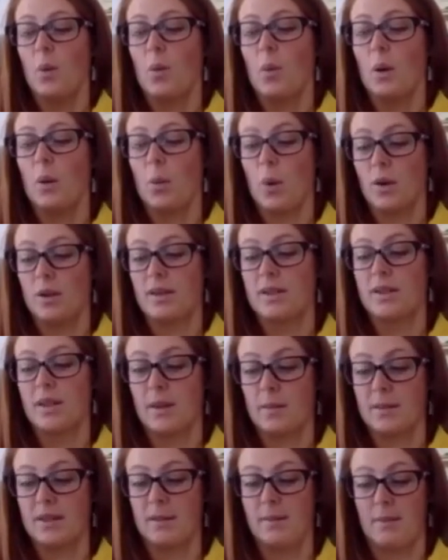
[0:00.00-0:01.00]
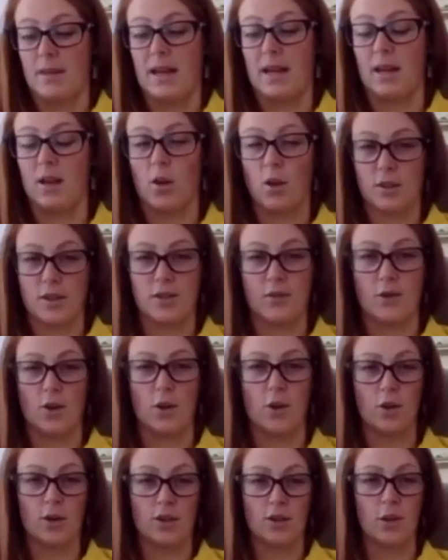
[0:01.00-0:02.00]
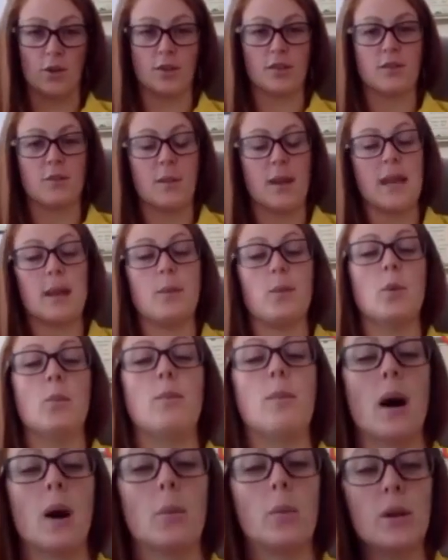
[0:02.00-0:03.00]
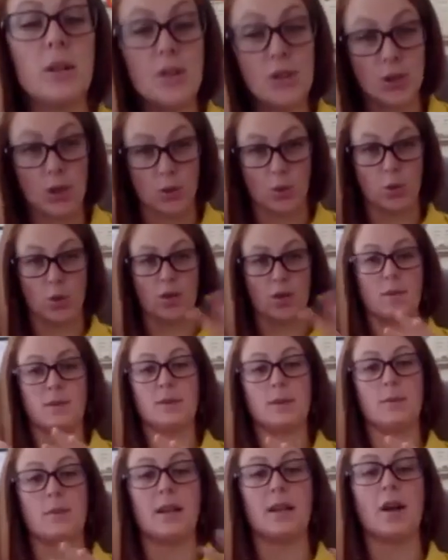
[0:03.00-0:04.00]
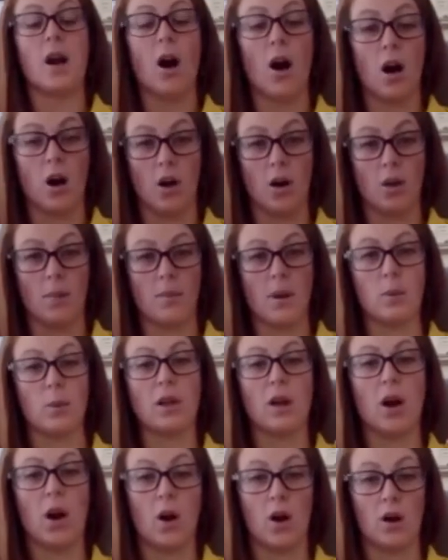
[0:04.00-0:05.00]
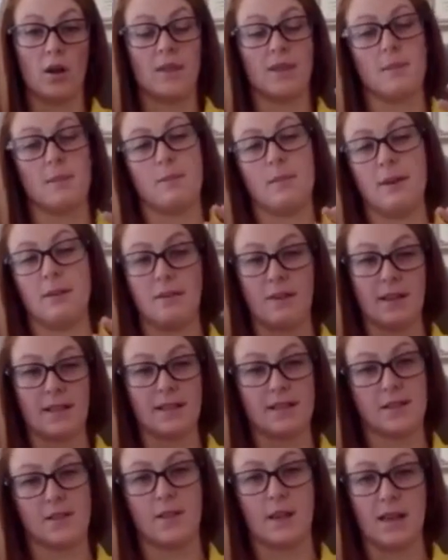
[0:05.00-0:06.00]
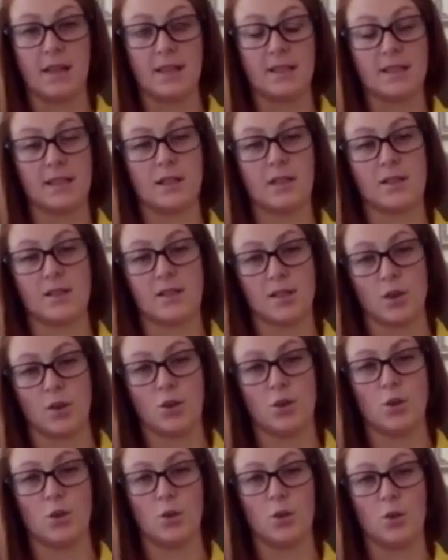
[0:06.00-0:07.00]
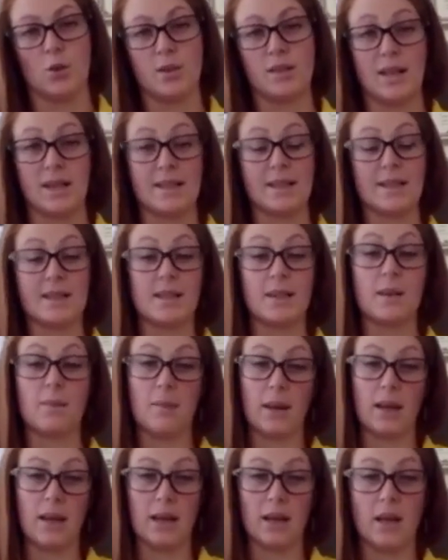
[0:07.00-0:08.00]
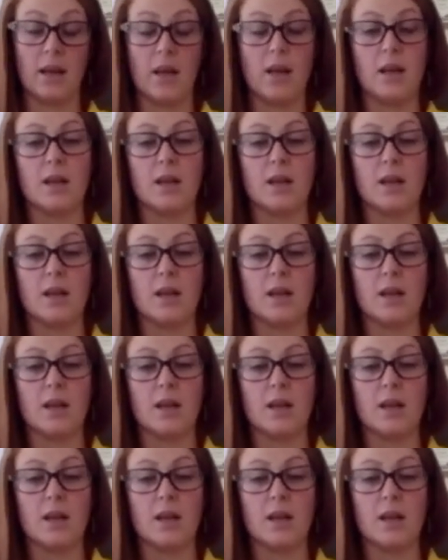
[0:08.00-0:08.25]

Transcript: we want them to meet lots of dogs, lots of people, but we do want them to be calm, and we can't let them meet face to face in social settings at the minute.